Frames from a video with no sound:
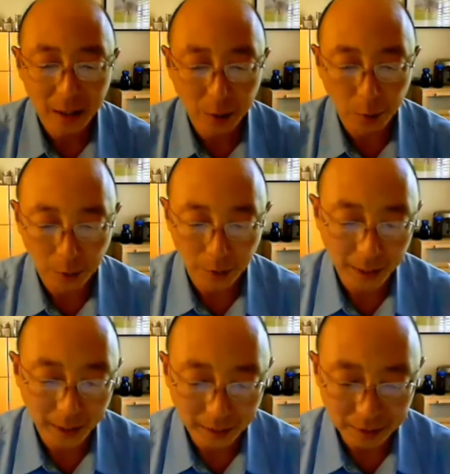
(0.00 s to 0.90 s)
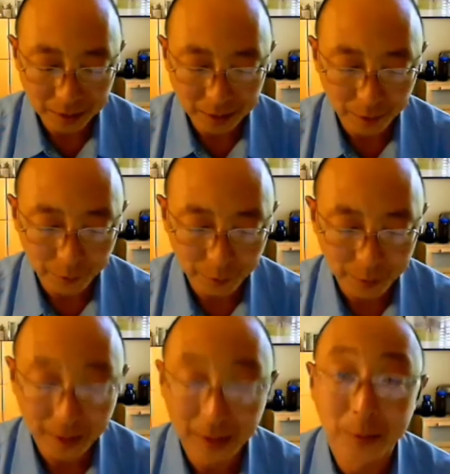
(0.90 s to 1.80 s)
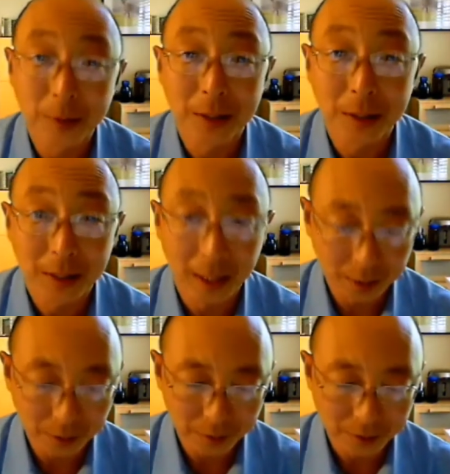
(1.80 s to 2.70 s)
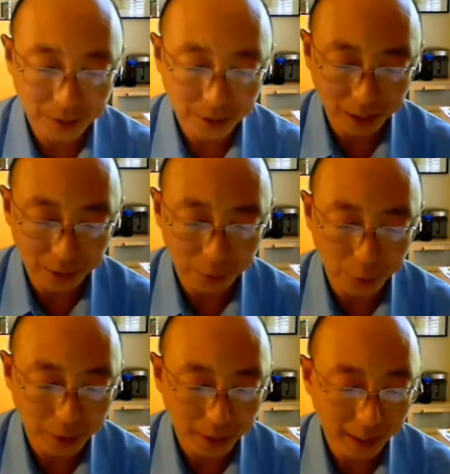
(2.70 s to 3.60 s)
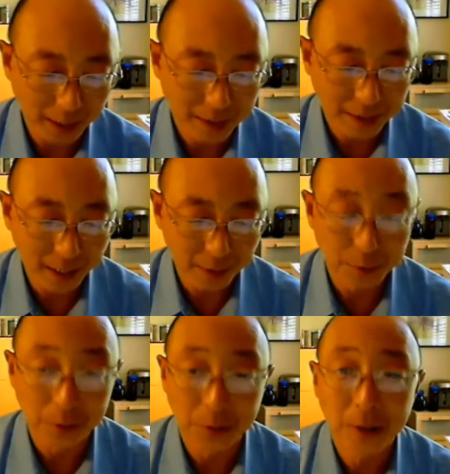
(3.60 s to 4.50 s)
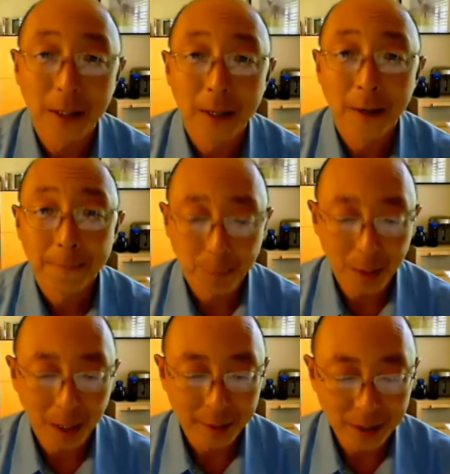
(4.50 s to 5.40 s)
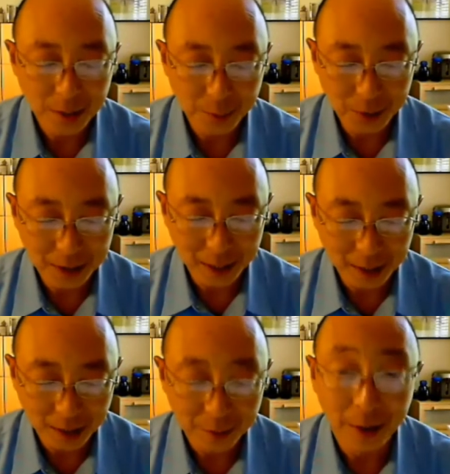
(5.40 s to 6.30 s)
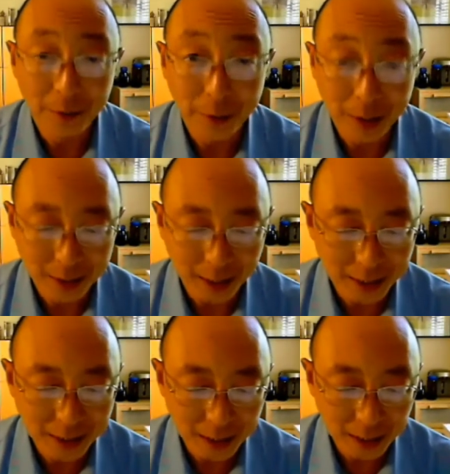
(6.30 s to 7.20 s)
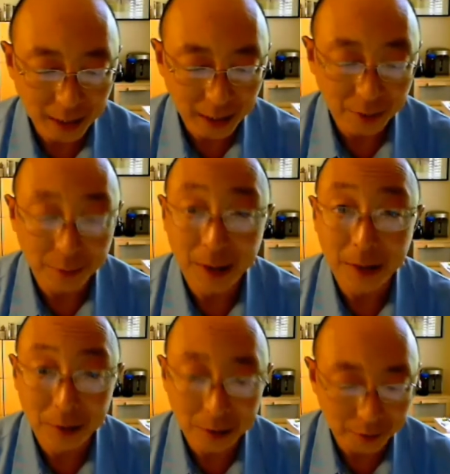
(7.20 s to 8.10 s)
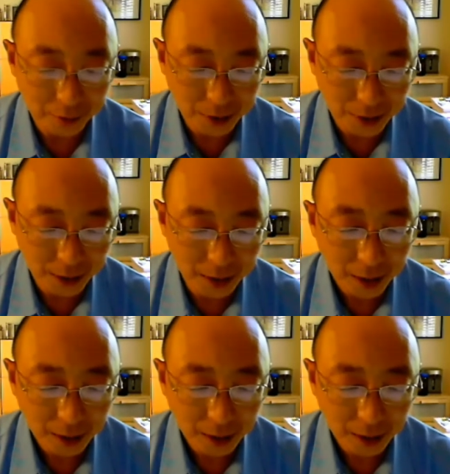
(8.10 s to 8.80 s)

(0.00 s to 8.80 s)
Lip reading: co-located at the Center for Applied Linguistics and the University of California at Santa Cruz. And this book is edited by Fred Genesee at McGill University,